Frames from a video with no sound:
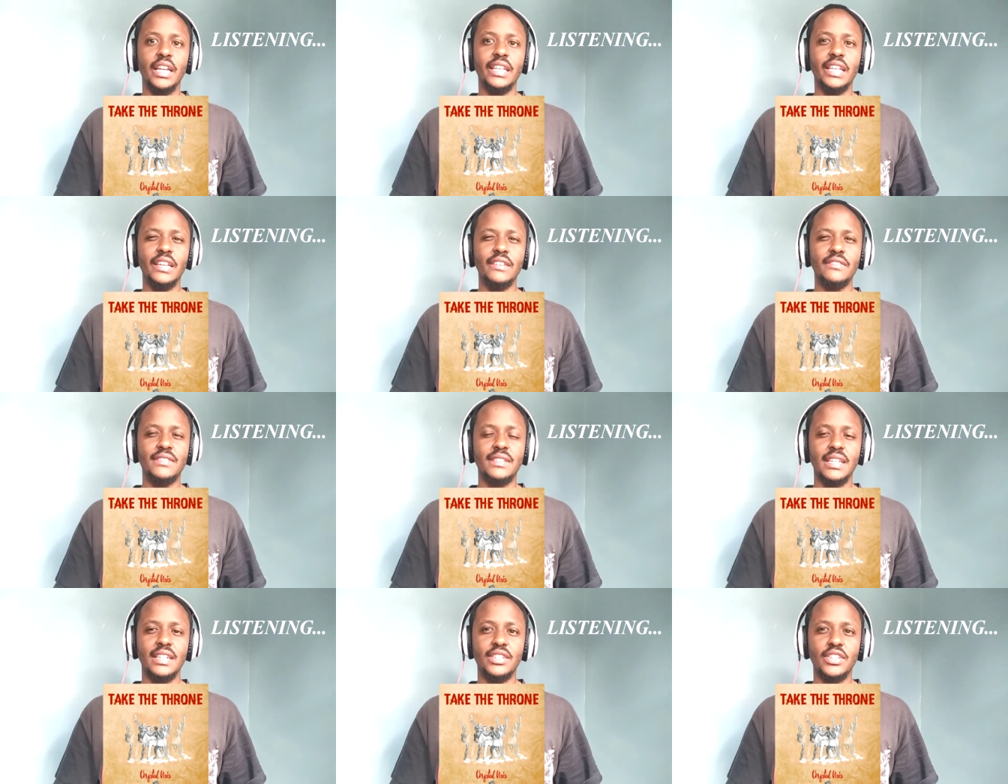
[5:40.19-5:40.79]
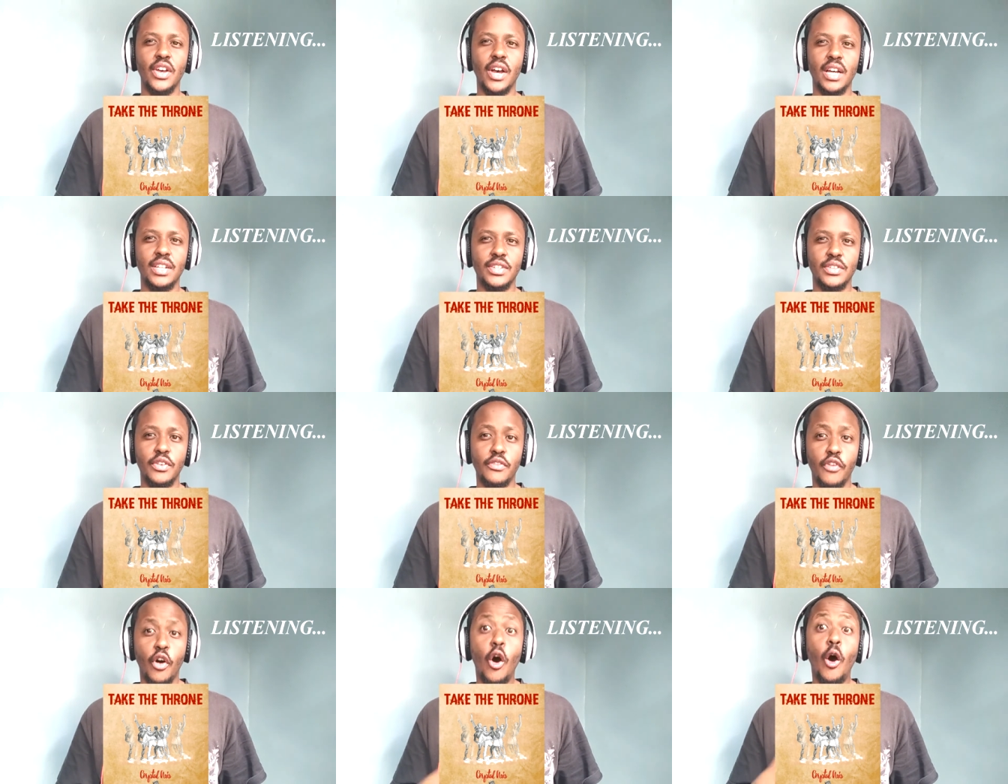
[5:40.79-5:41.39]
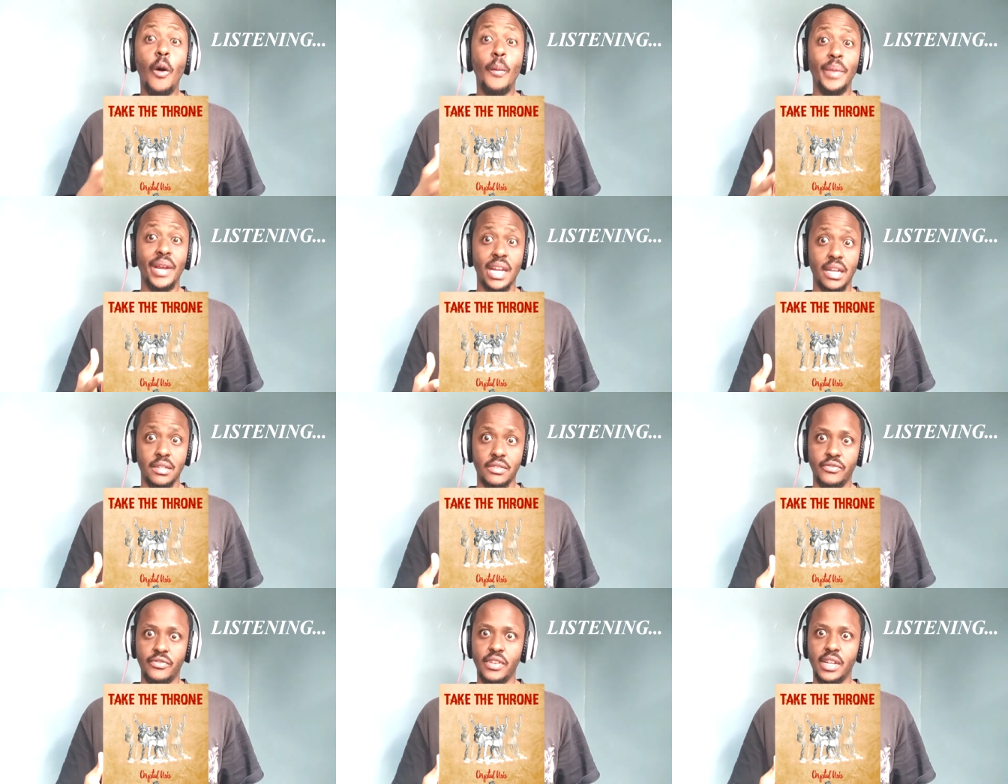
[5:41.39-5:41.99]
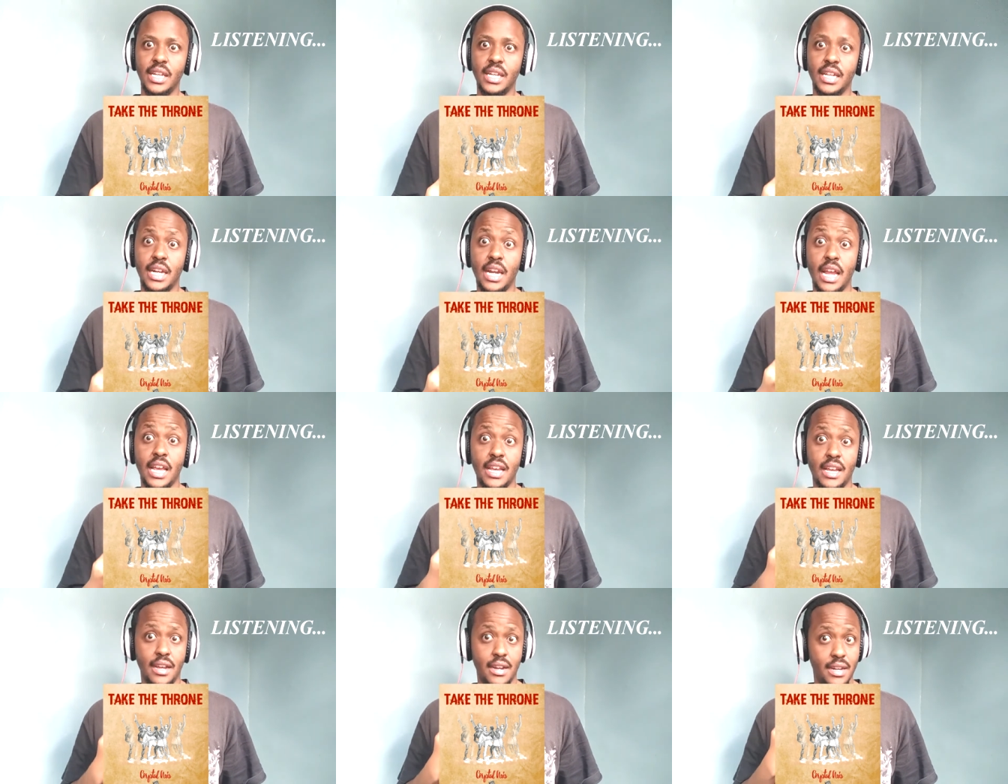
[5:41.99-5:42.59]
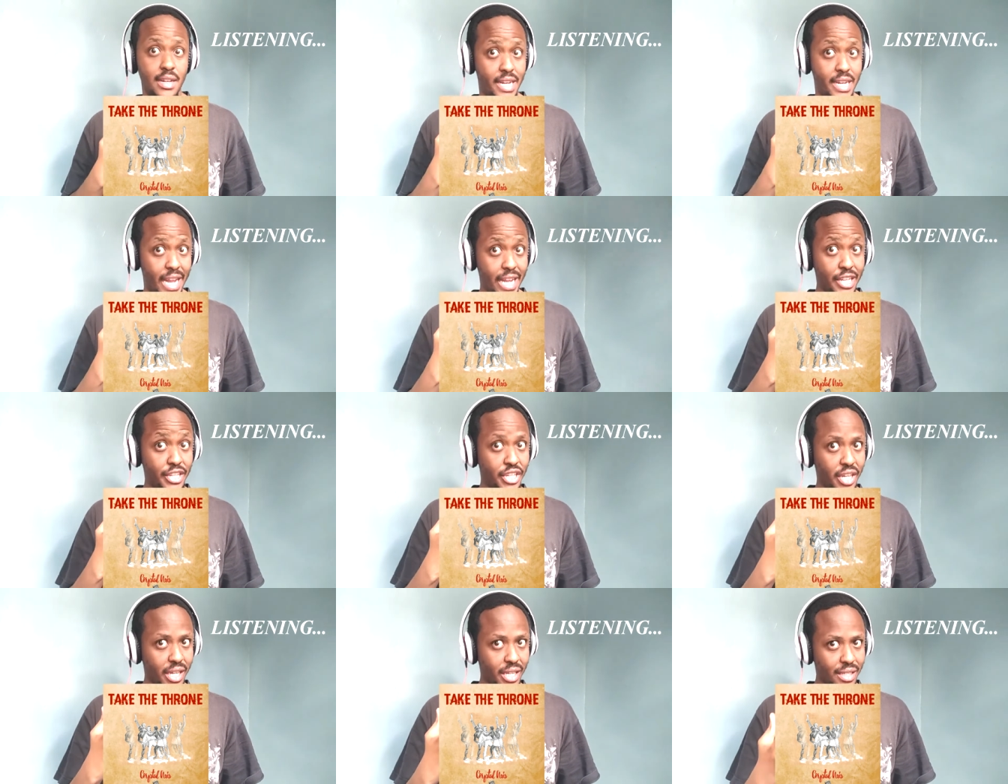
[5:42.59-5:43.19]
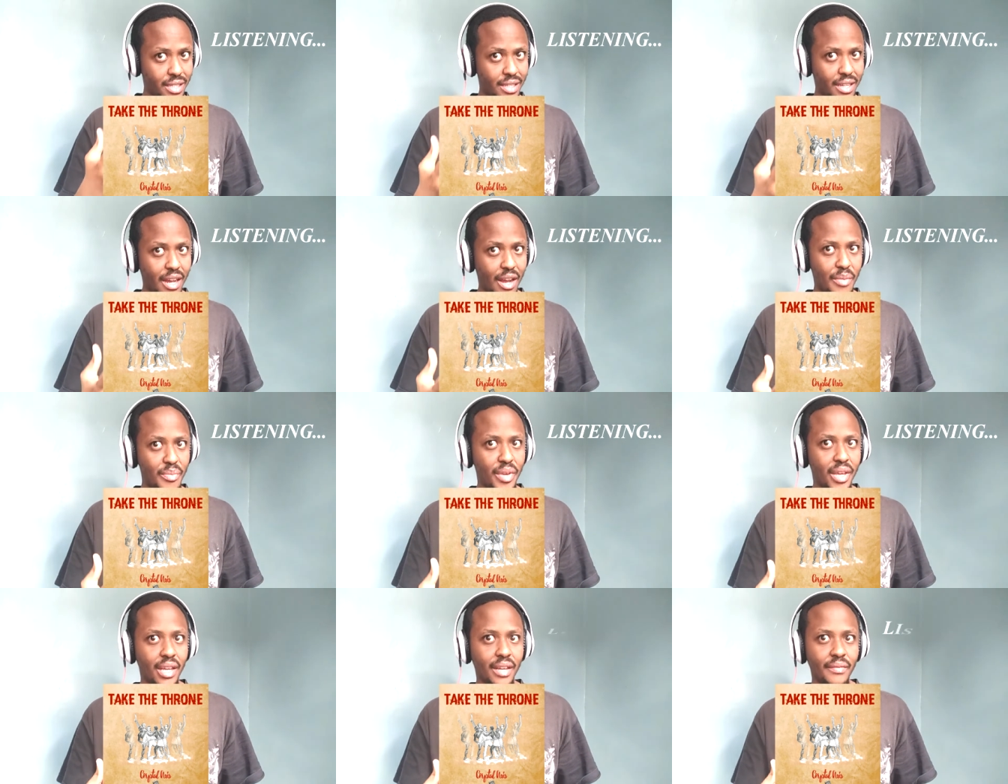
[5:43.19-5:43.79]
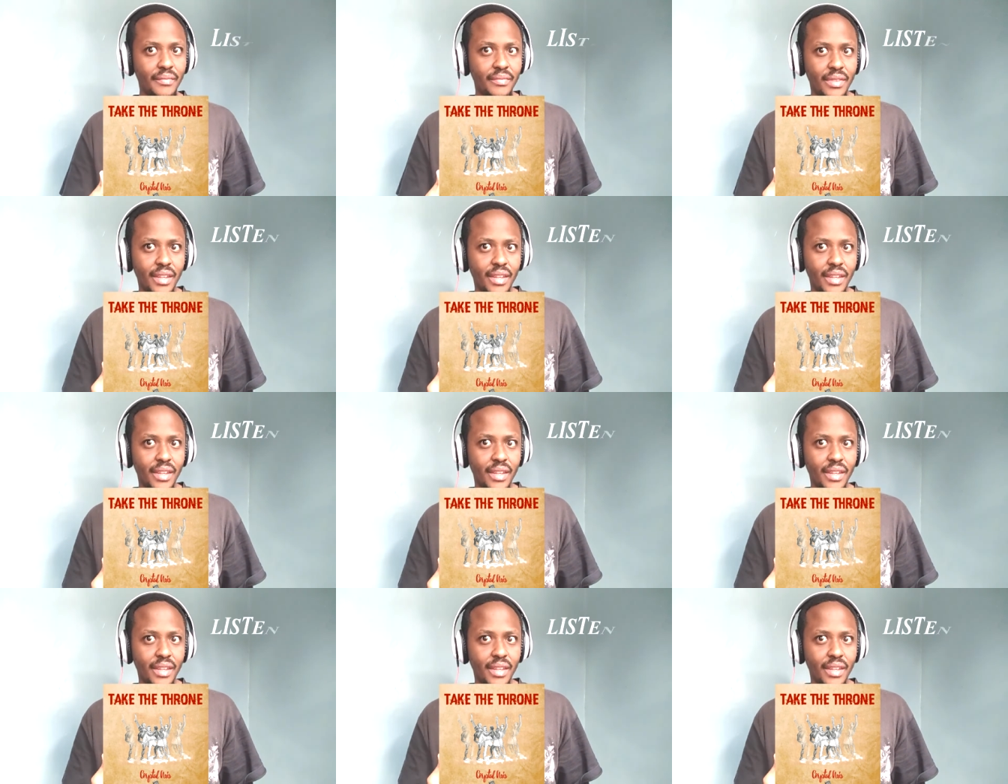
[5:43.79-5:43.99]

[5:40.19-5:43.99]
gives the song a sort of ominous feeling like danger is coming